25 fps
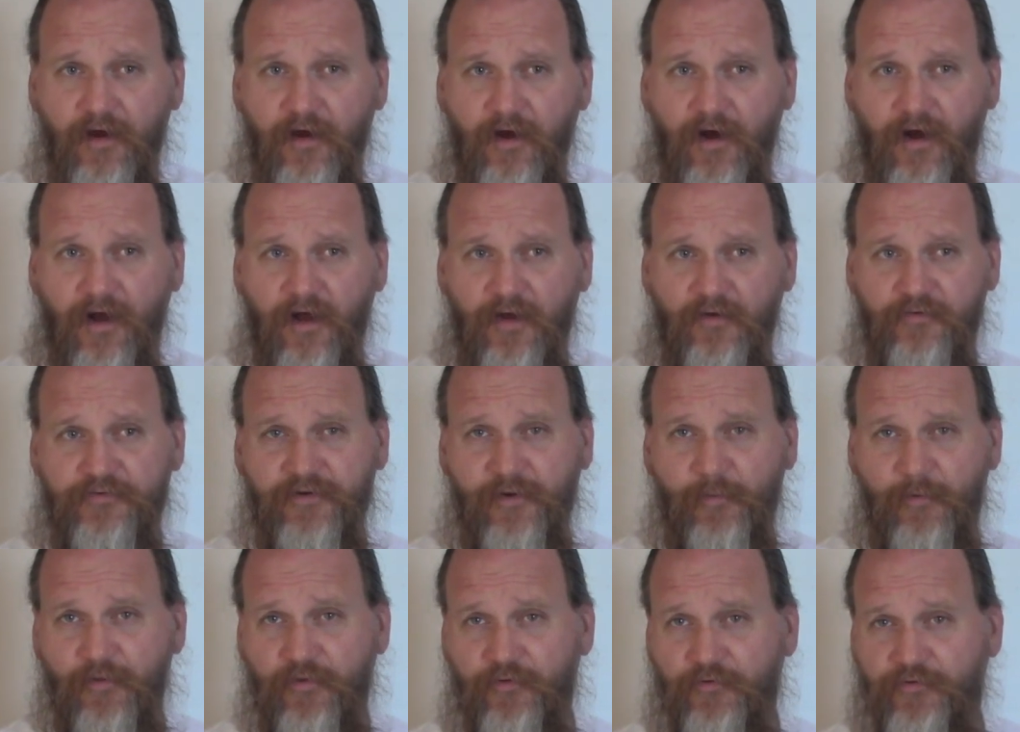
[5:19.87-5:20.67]

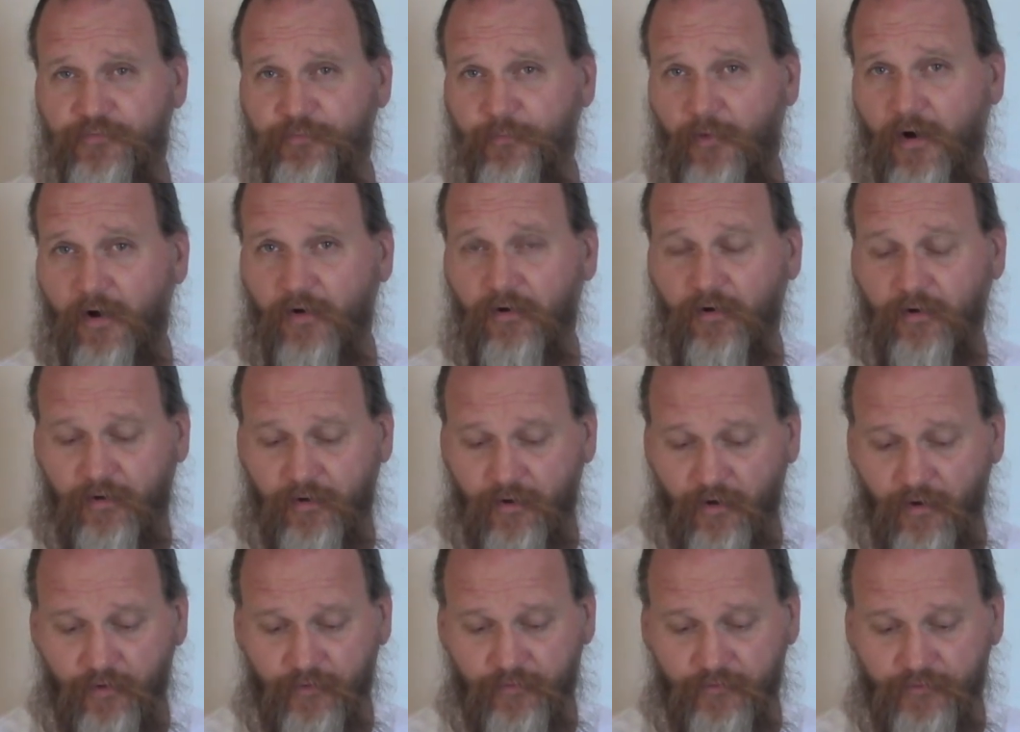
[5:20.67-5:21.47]
Some of the smaller
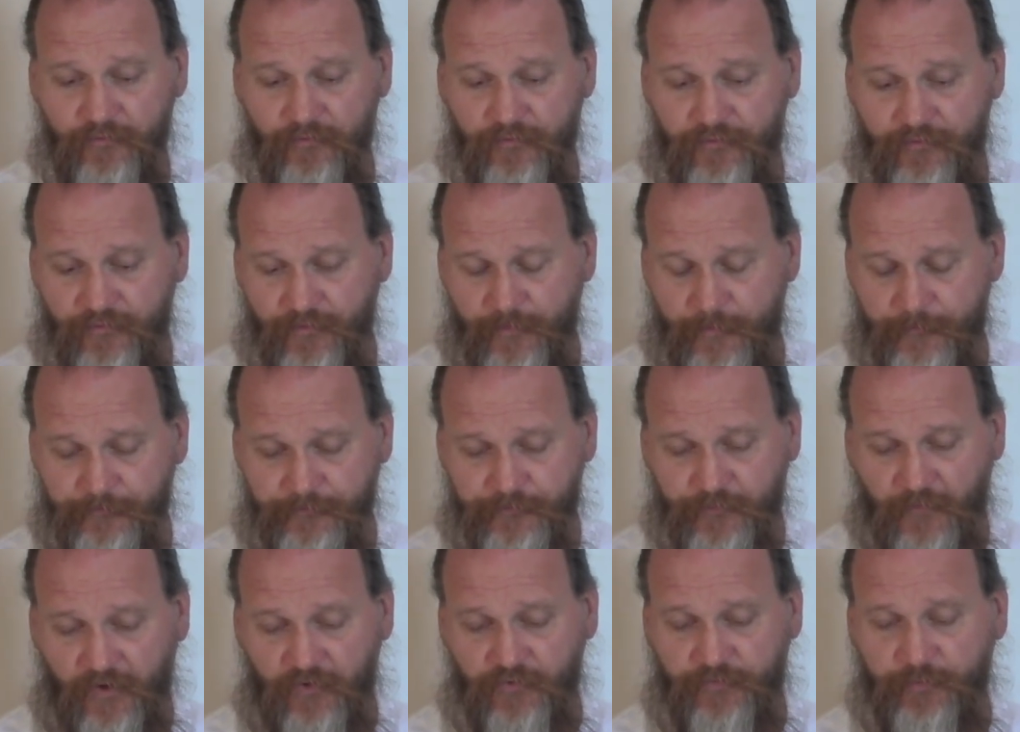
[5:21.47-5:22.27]
cones,
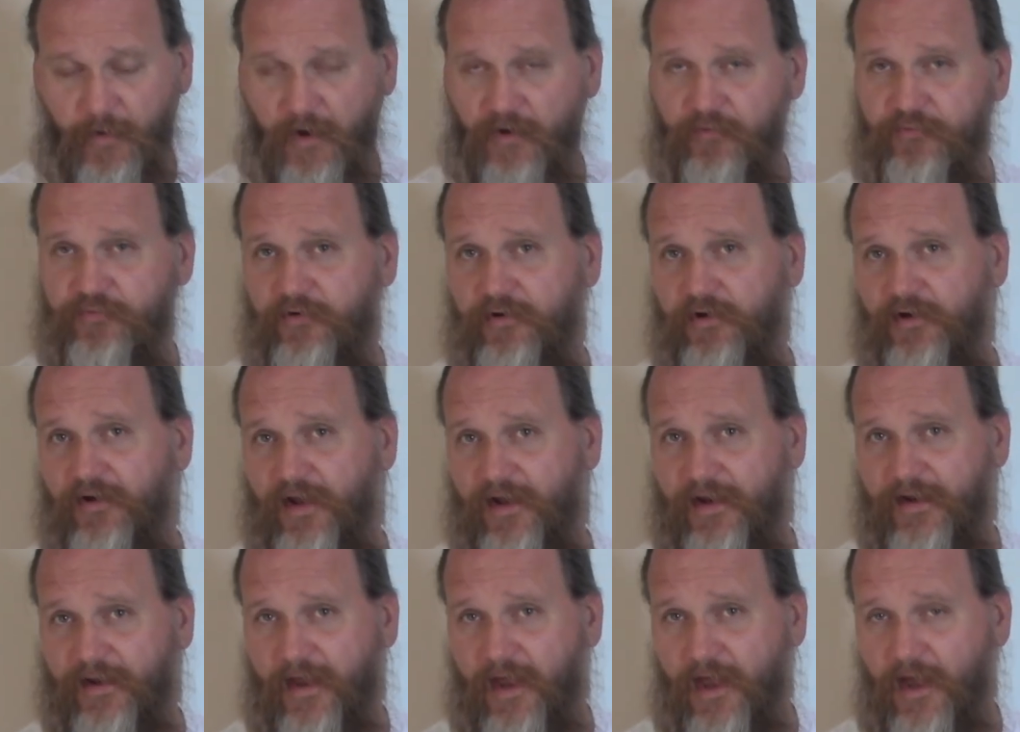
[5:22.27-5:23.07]
especially
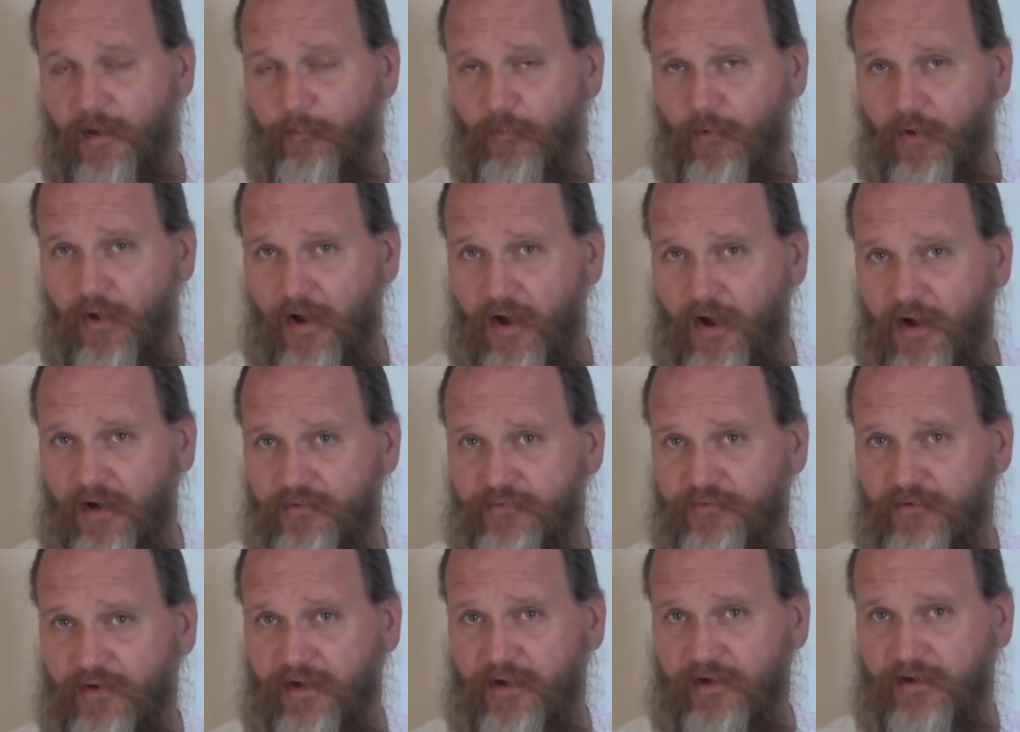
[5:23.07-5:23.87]
like
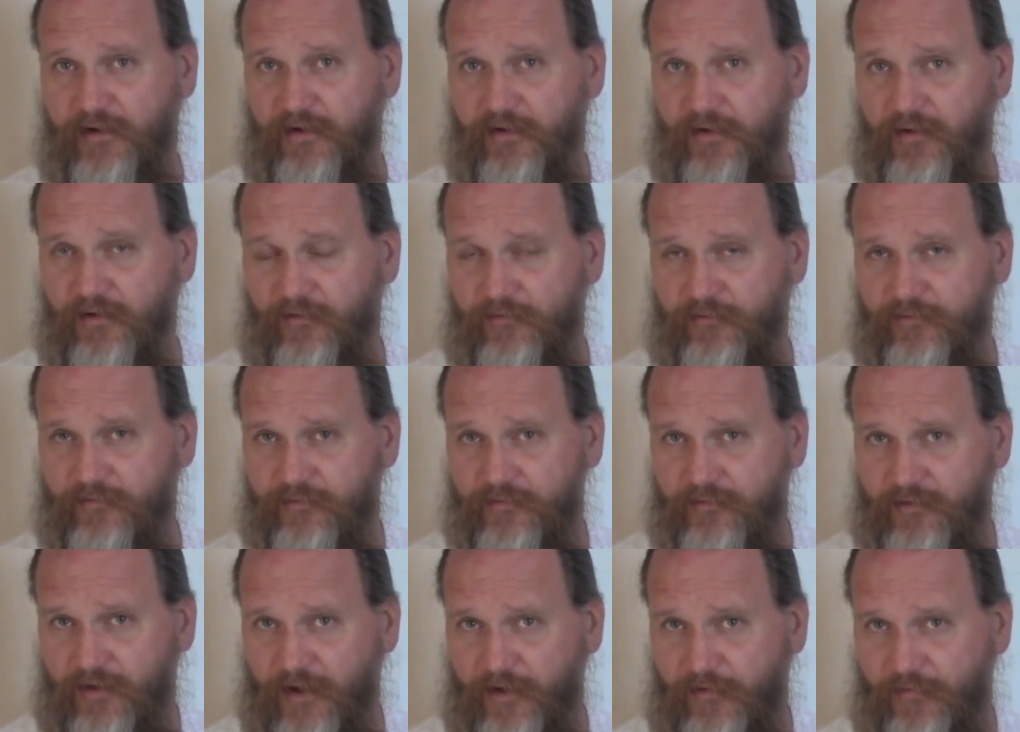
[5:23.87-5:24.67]
hemlocks and
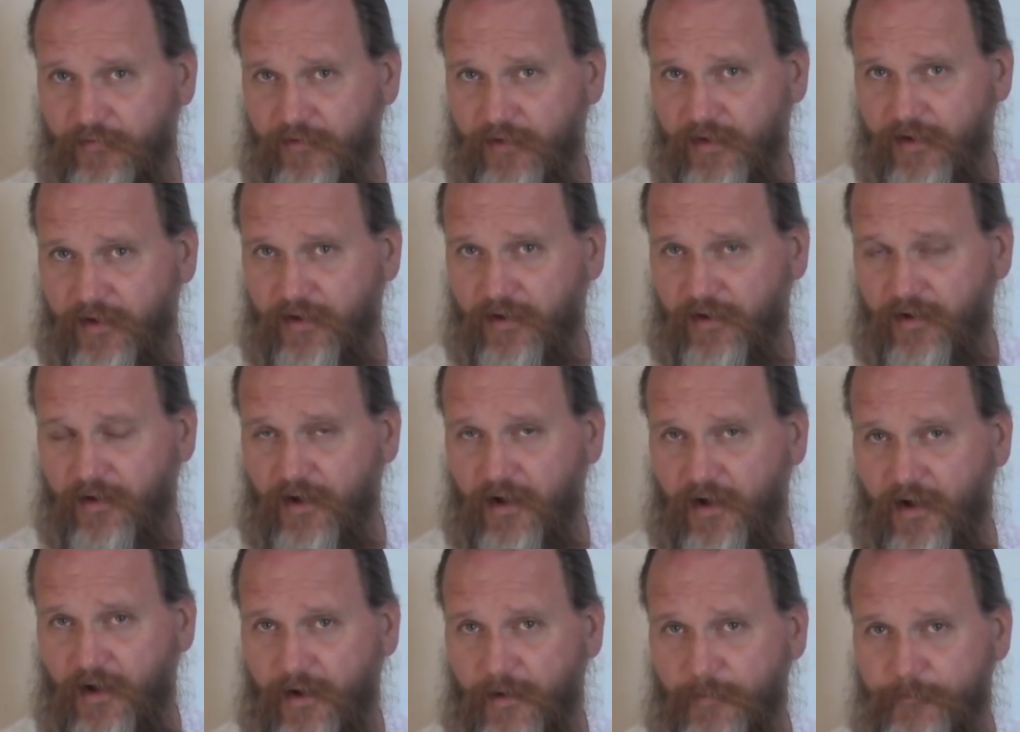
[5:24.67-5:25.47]
like
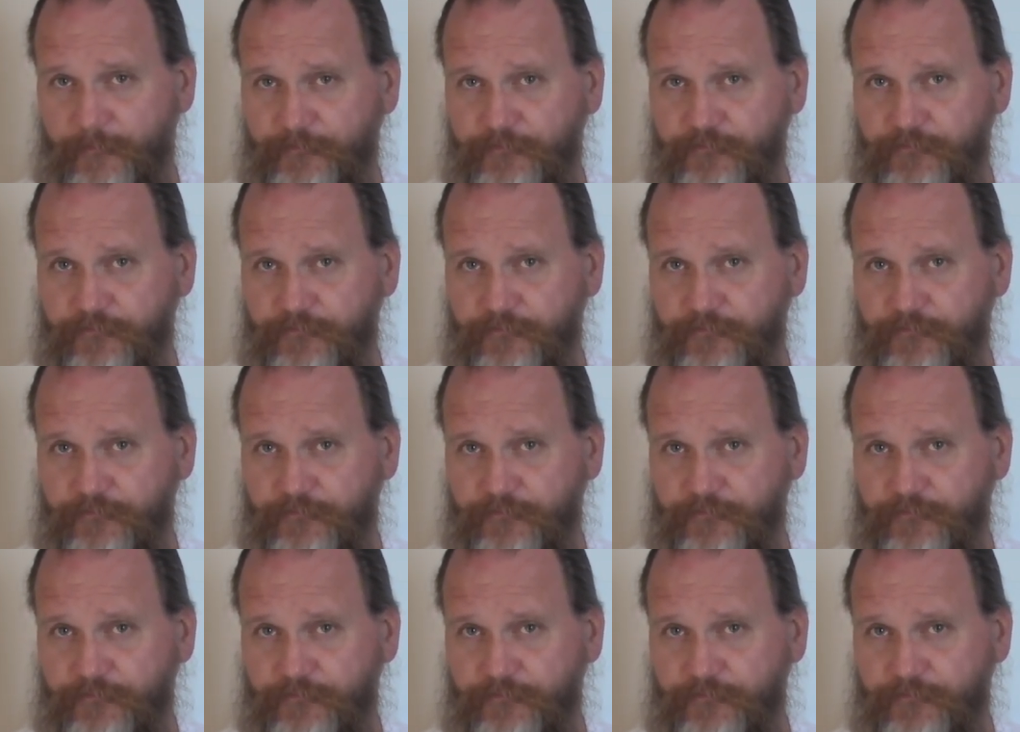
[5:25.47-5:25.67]
the